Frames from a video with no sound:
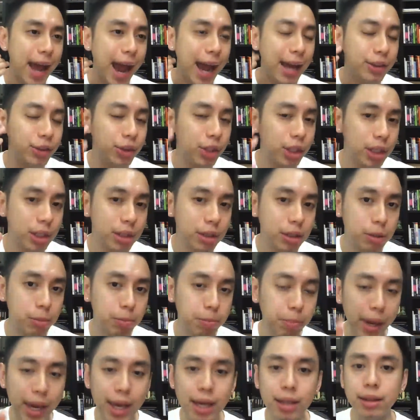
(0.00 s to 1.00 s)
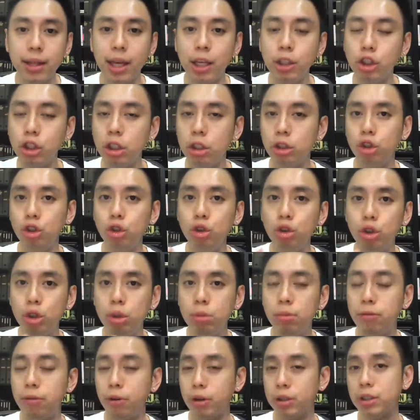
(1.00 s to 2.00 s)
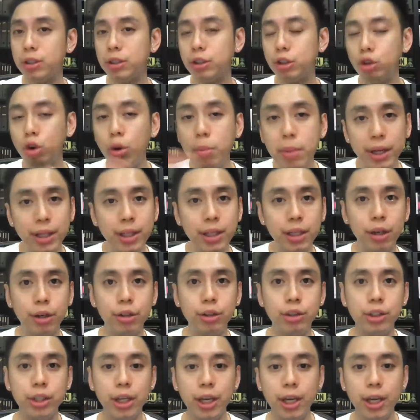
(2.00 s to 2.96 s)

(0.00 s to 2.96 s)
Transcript: I didn't pay attention on YouTube for so many years